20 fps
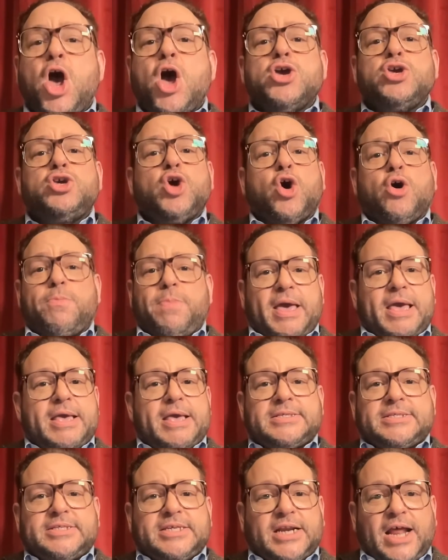you're
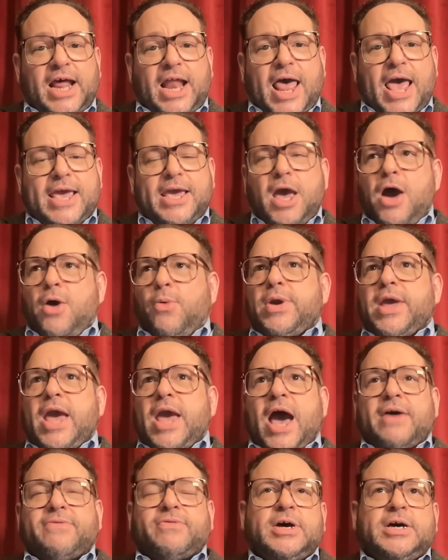based in LA. We
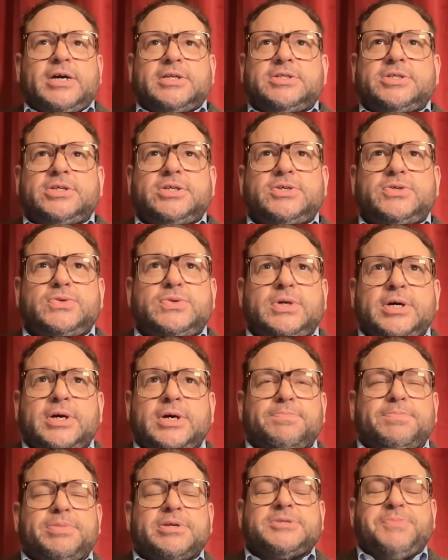have two
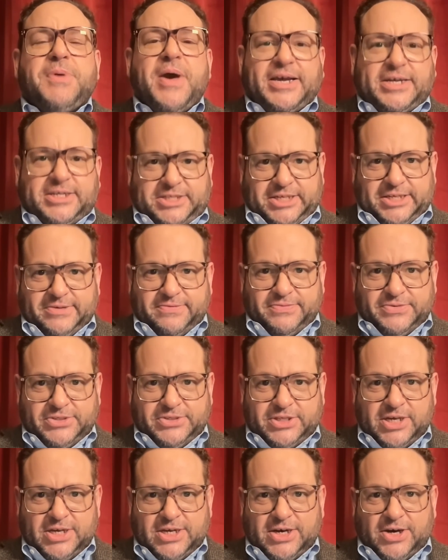
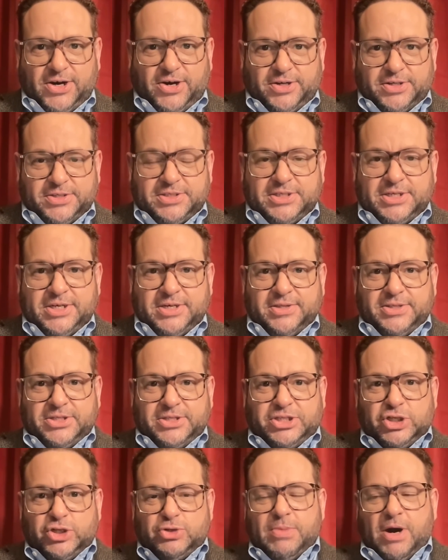perspectives on the
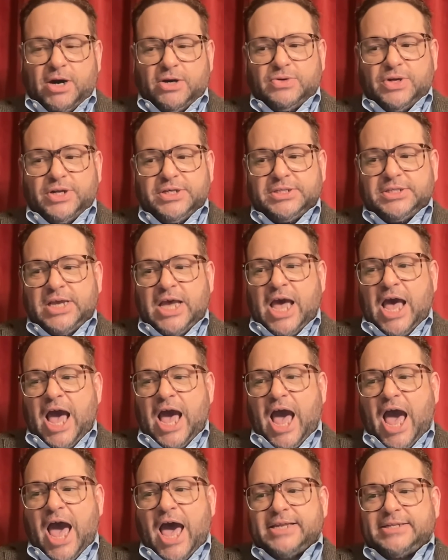two Monas,
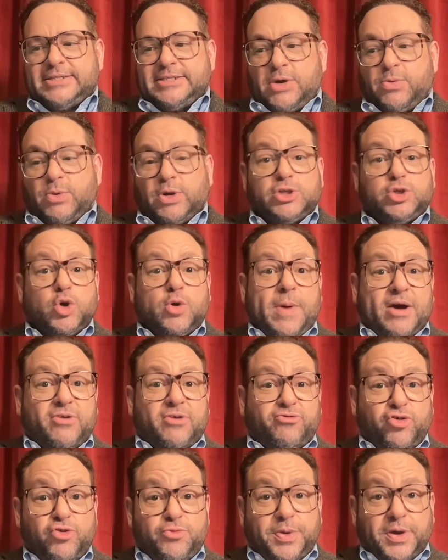and we're going to talk about
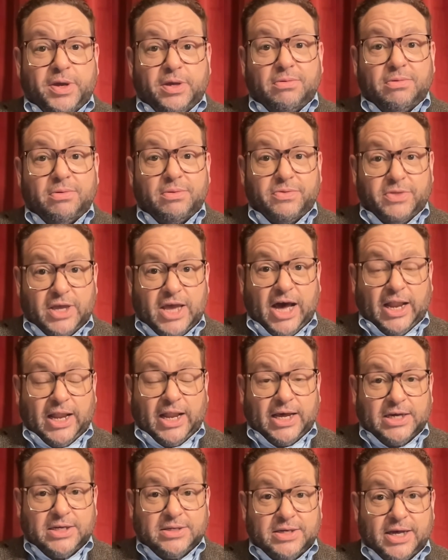Trooping the
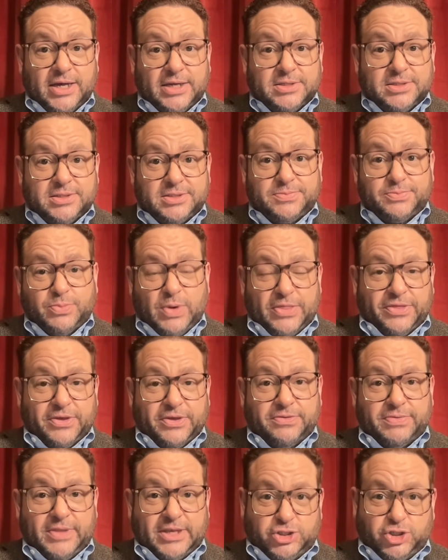Colour and whether
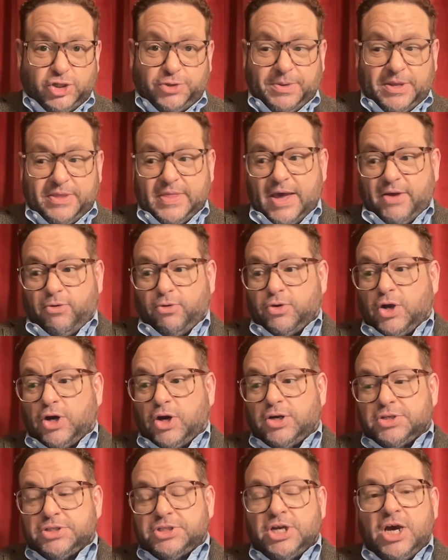they should be there or
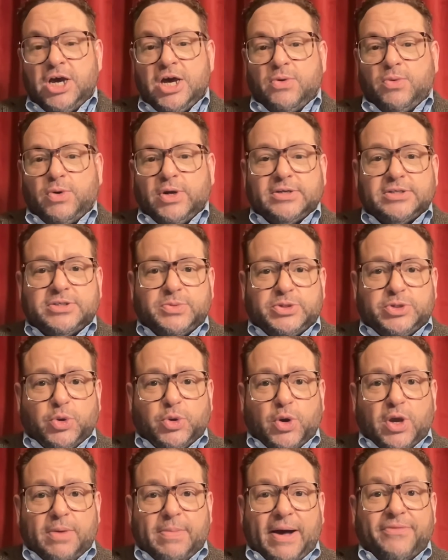not. What else are we
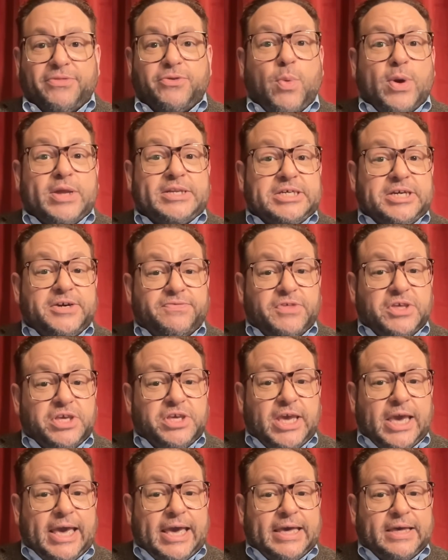talking about? The wedding of the
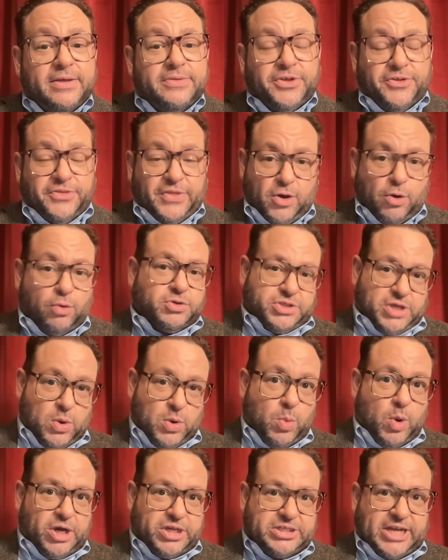year that they also
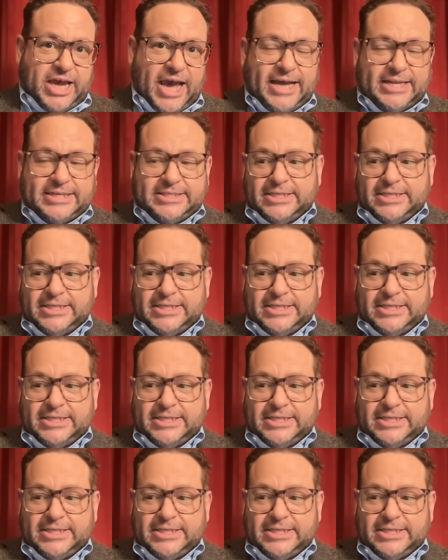weren't at.